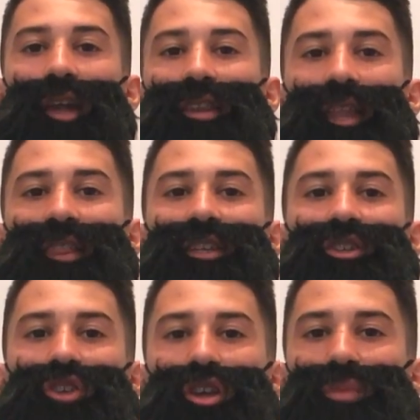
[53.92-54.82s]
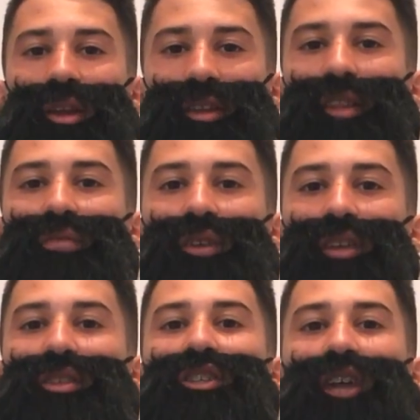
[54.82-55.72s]
Now that this issue has been
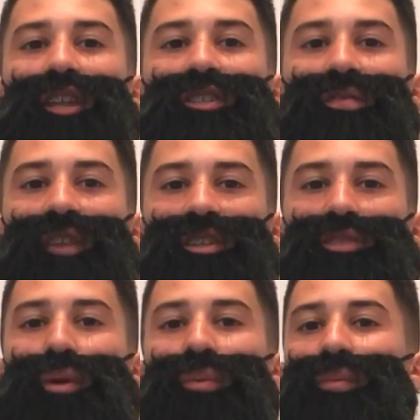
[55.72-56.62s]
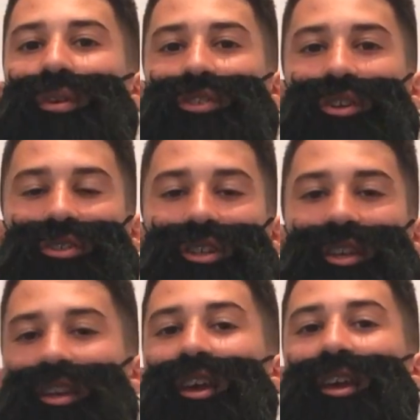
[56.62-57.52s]
identified, the challenge that faces people in Mexico
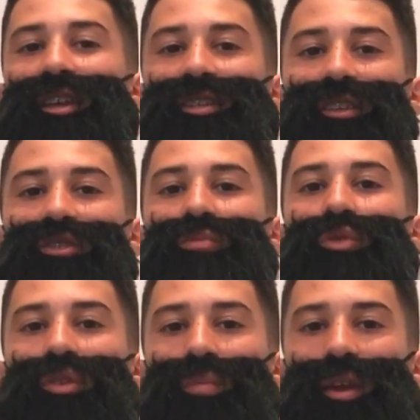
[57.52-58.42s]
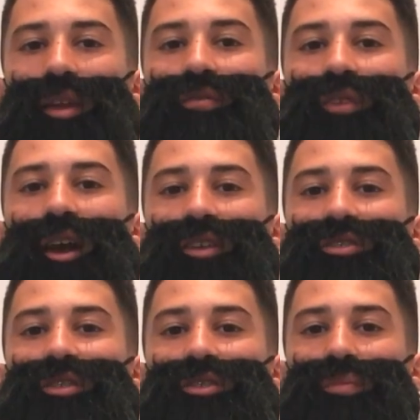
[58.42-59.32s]
City is that there is more demand for
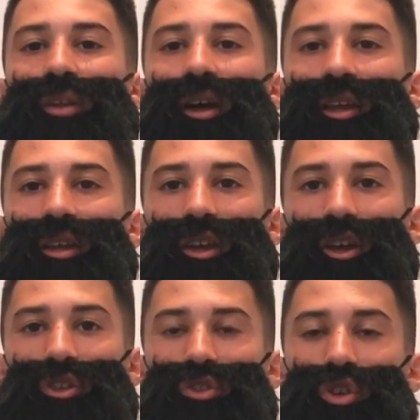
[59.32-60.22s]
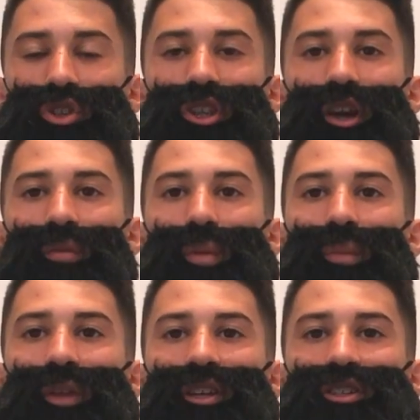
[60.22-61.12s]
houses than supply. Due to the
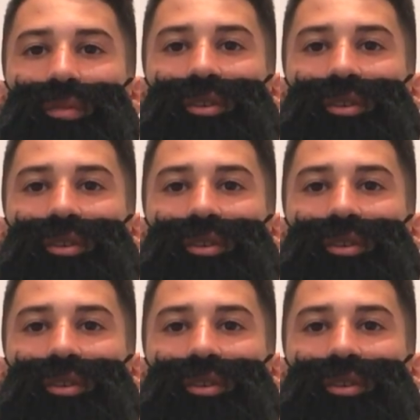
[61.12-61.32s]
overpopulation of